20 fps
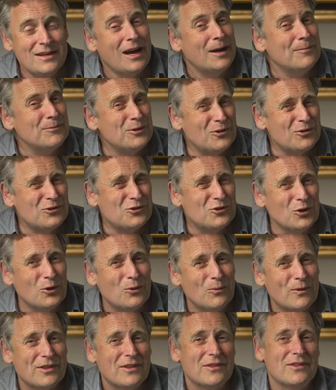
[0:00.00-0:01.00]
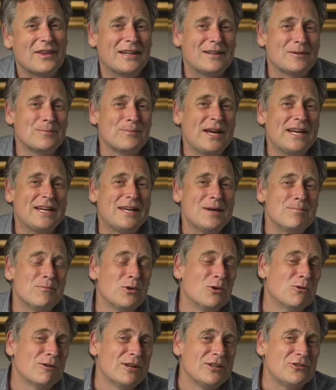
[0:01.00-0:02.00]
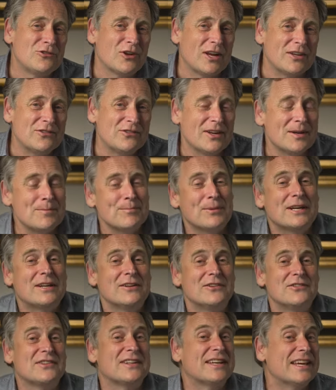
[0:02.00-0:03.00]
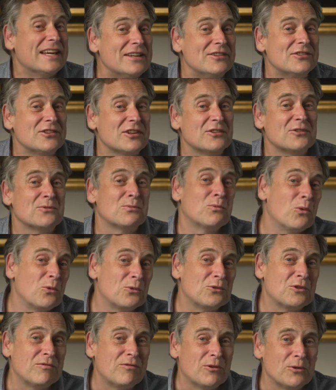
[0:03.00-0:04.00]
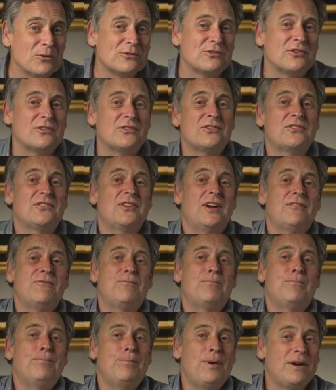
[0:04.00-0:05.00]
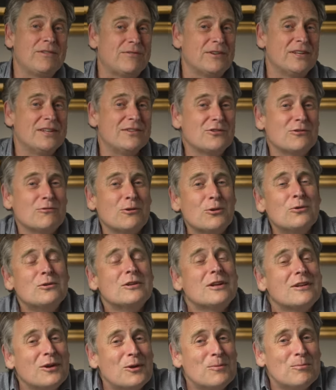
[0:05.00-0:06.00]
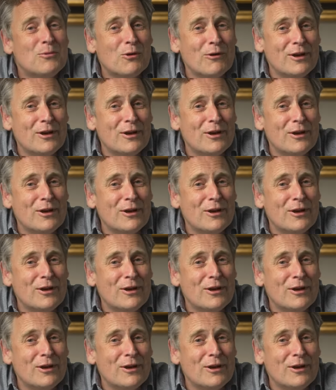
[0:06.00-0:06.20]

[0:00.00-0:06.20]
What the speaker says: I'm not sure whether that'll make it more interesting because geysers, waterfalls and stuffed puffins are all a lot more